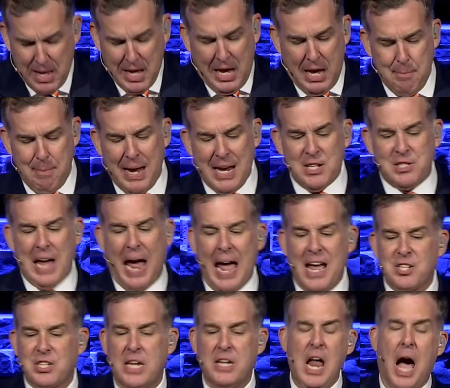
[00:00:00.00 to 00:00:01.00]
It means
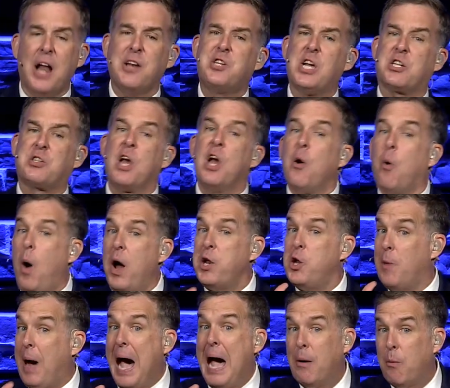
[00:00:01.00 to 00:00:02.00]
asking not just, what do
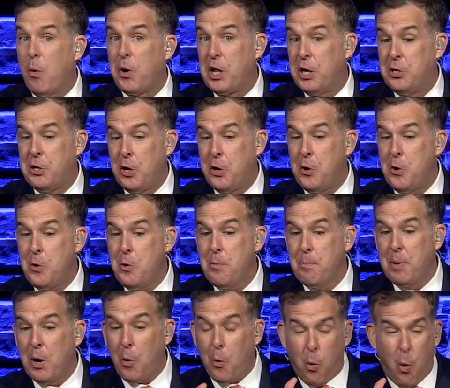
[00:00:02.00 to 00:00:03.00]
I want to do,
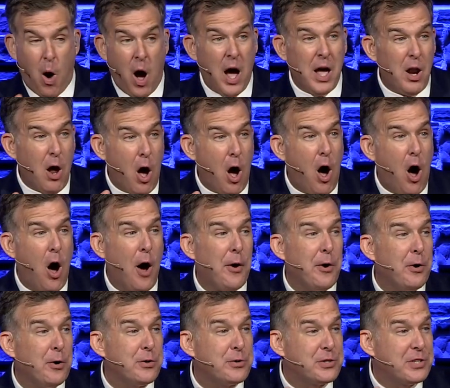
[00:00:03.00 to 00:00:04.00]
but what
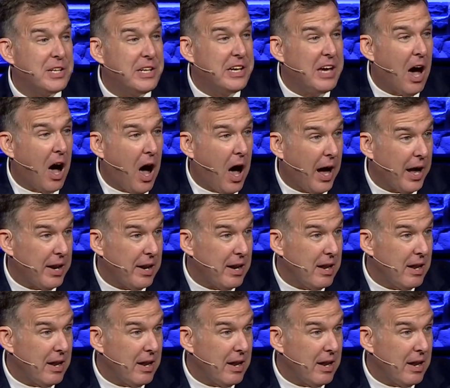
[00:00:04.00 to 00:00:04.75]
honors God?